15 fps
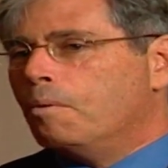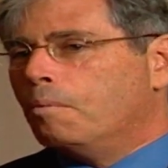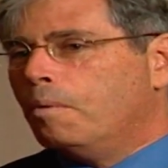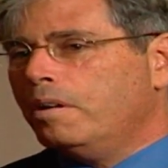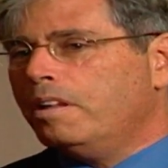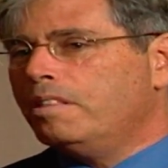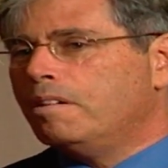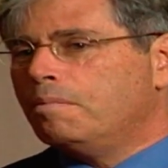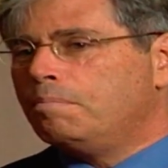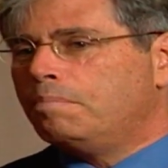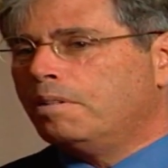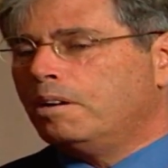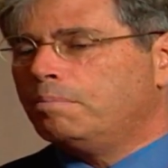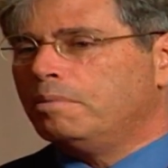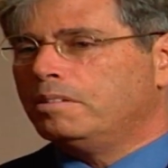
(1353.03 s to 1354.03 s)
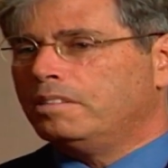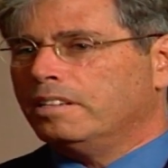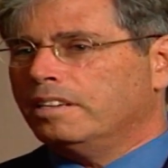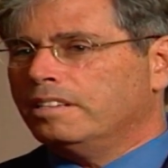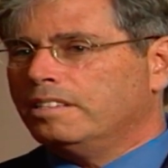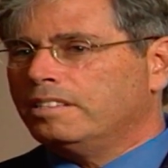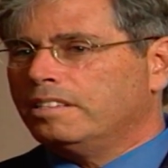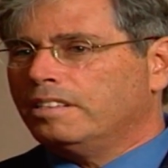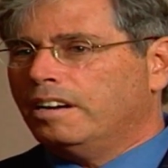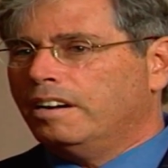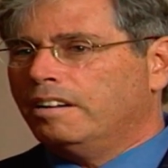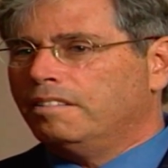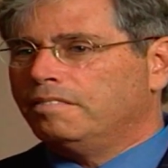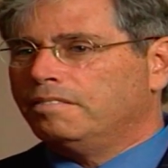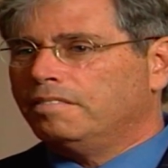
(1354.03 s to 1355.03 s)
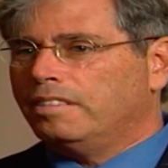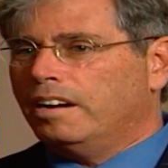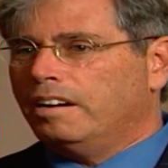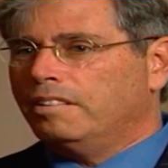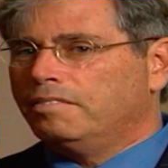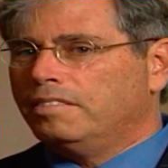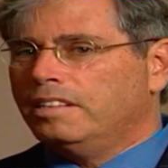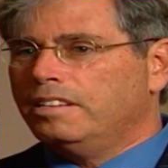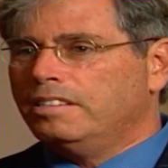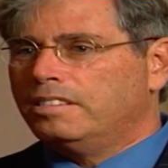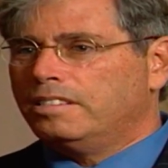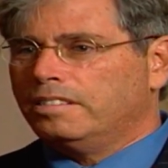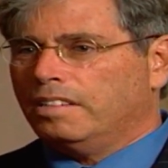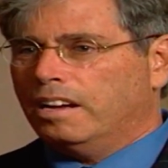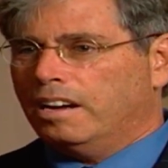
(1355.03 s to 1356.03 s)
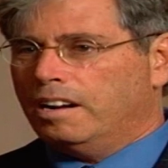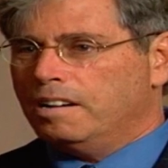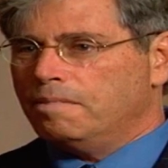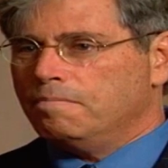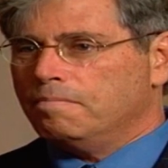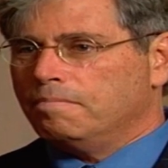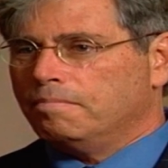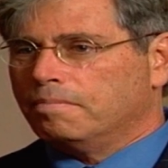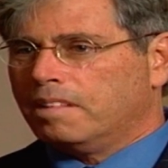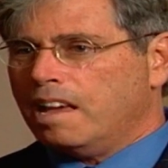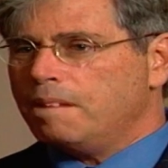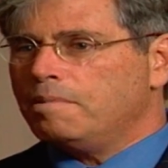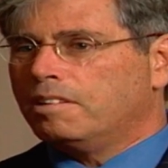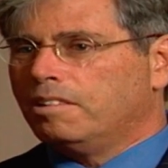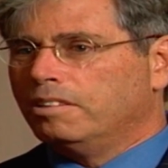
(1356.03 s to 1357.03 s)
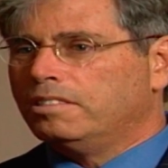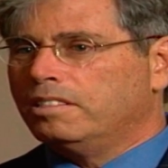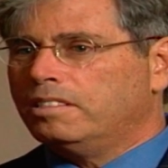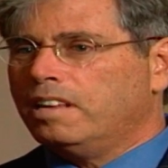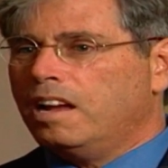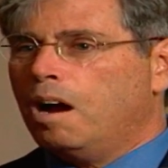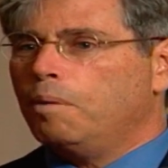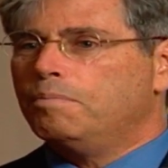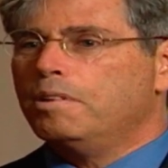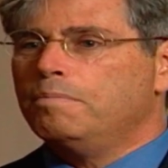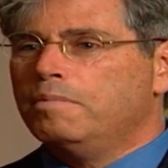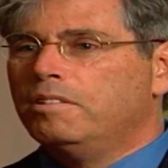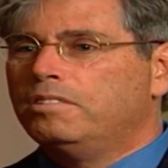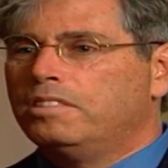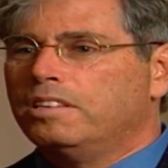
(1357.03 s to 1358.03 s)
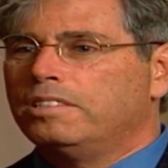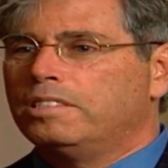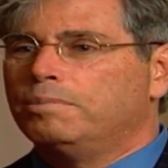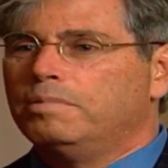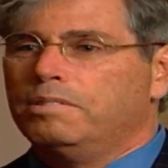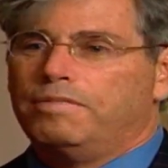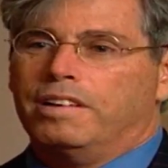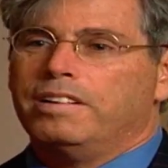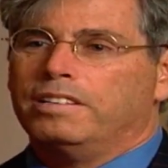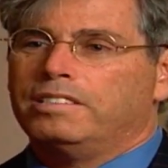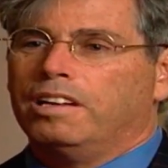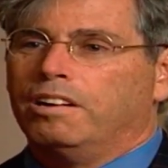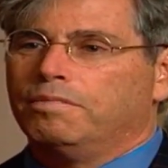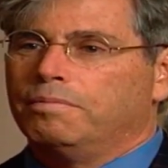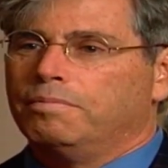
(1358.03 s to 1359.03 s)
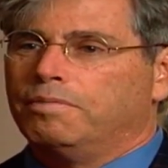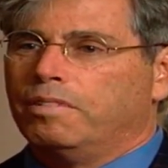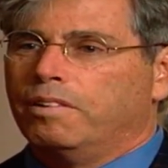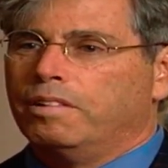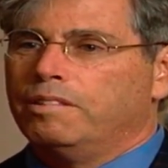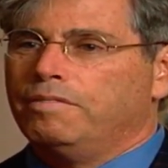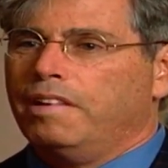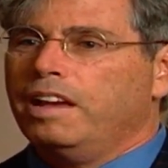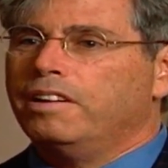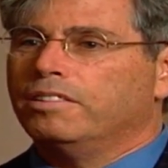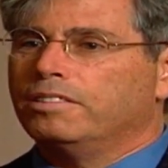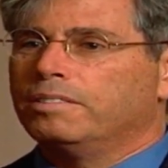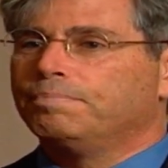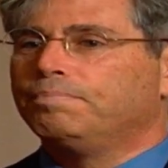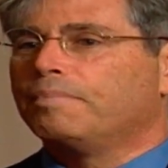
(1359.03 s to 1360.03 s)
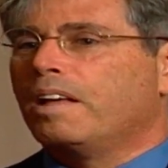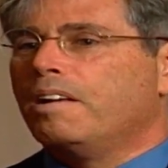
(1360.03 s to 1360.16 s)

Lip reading: One of the purposes of these chemicals is to help the immune system defend itself from foreign invaders.